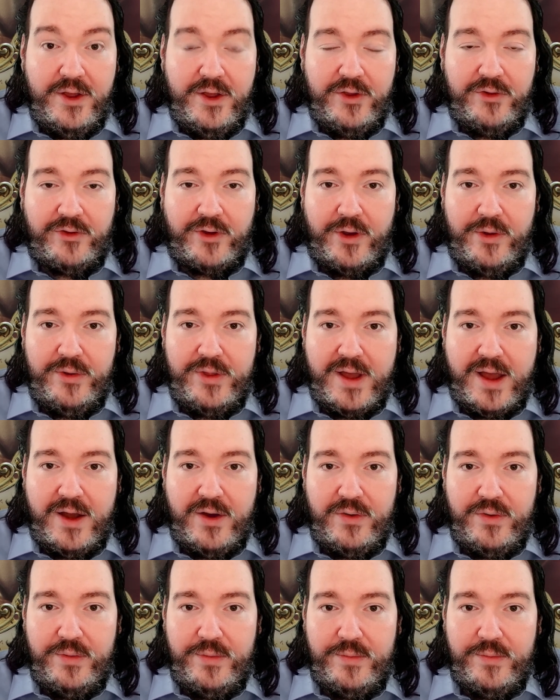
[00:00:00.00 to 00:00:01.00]
So
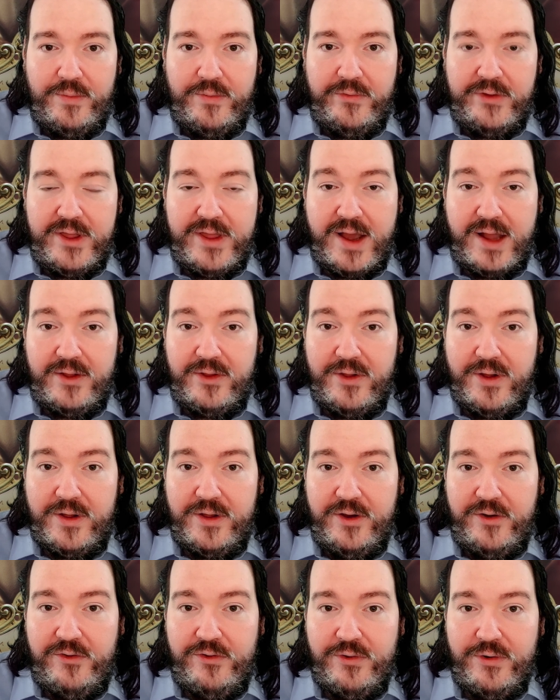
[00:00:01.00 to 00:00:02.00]
now, with that
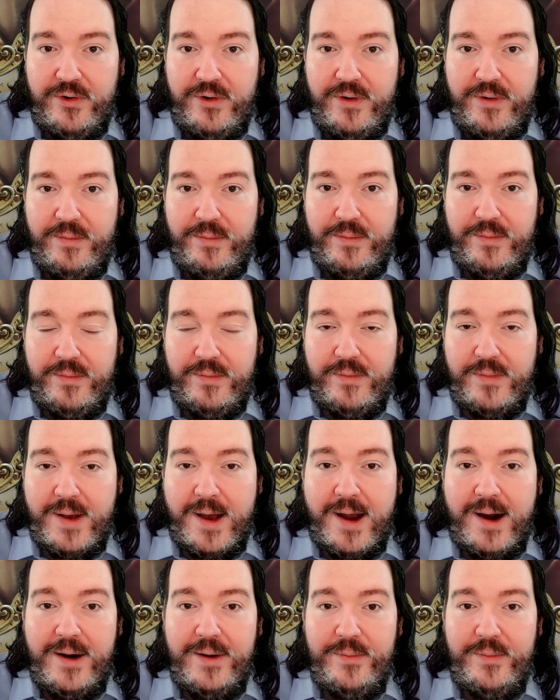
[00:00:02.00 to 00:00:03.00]
knowledge, you're
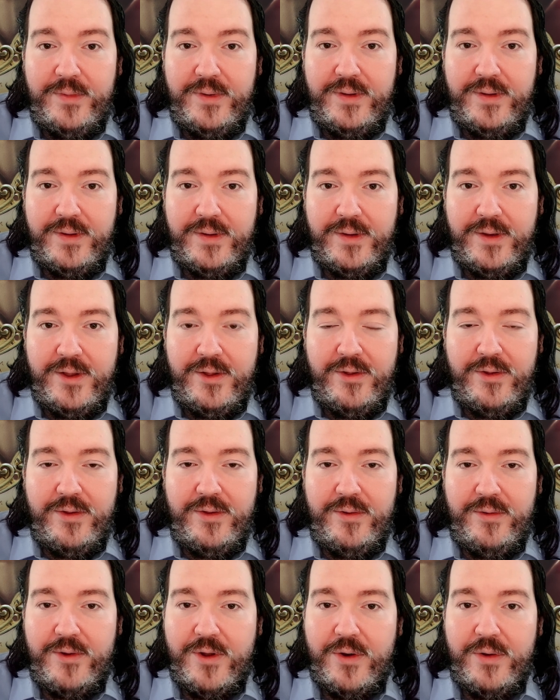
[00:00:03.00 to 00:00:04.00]
armed
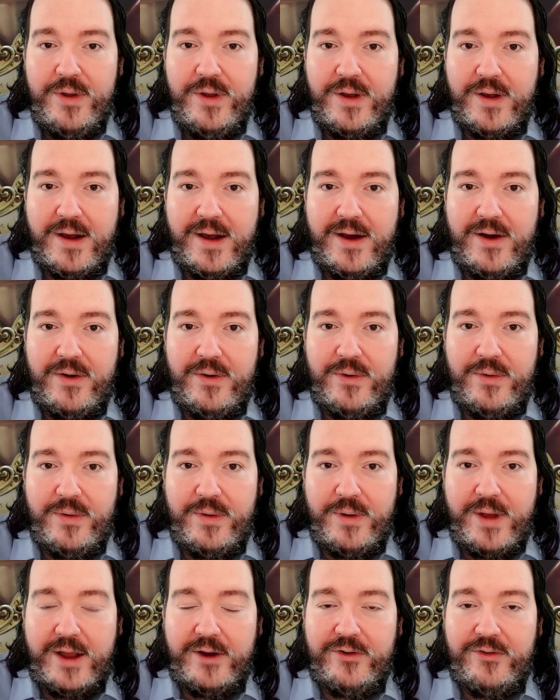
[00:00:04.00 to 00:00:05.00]
in knowing
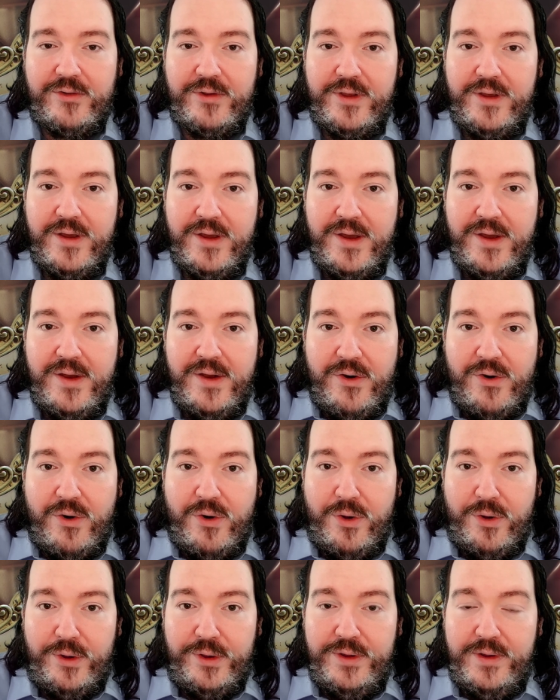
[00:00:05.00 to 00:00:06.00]
how actually
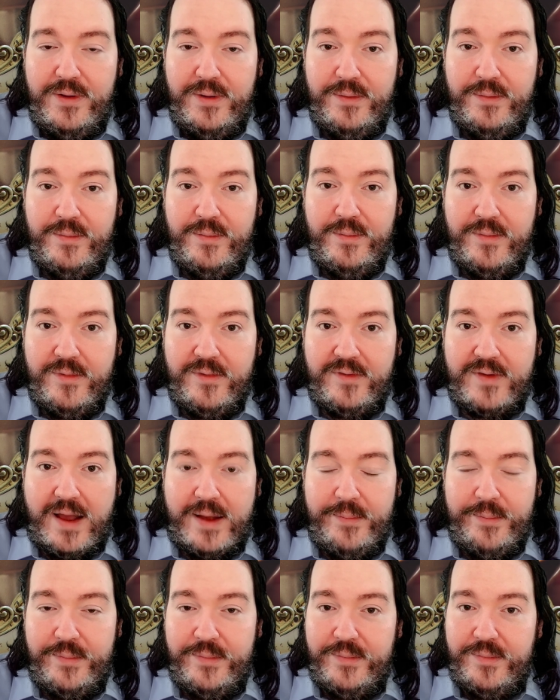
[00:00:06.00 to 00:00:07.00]
old
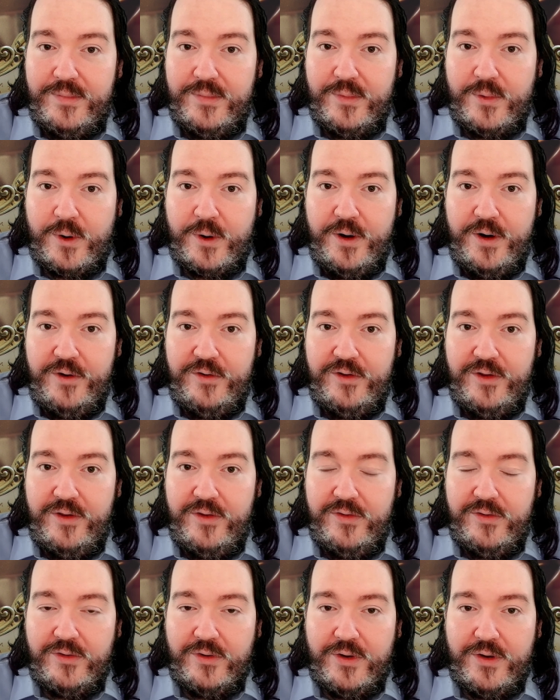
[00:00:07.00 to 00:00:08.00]
some
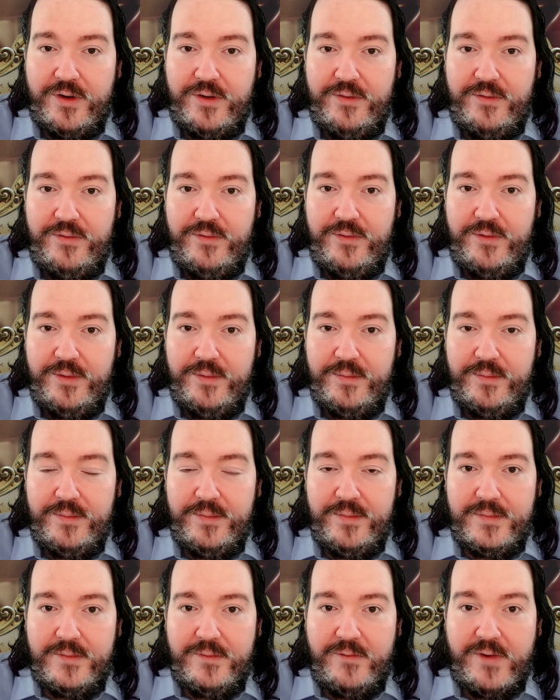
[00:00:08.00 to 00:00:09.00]
origins of
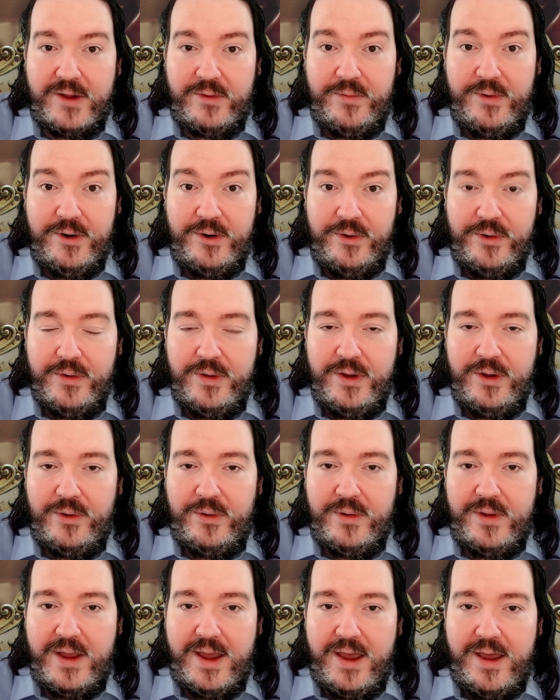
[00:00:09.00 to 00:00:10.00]
what we're doing
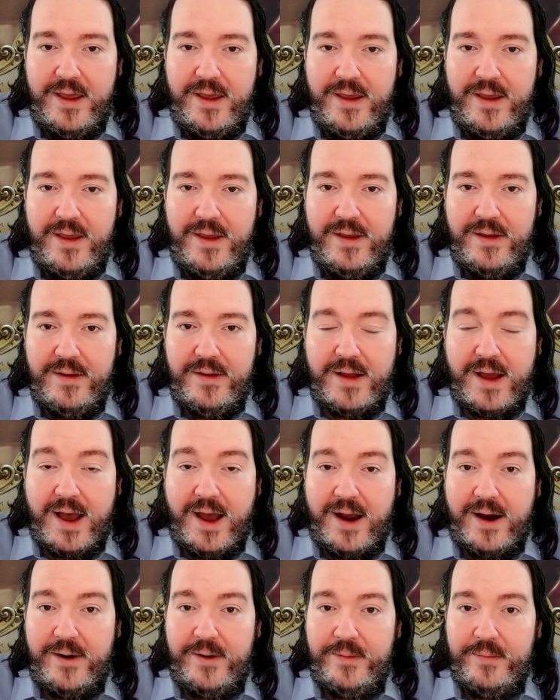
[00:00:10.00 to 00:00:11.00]
today
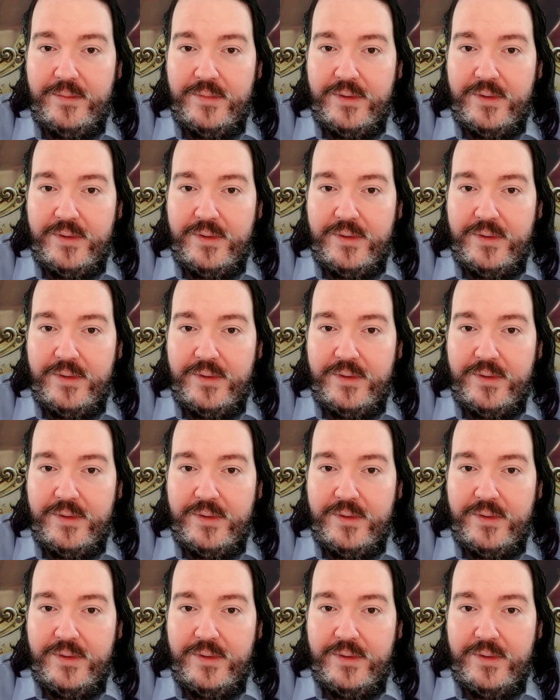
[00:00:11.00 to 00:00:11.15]
are.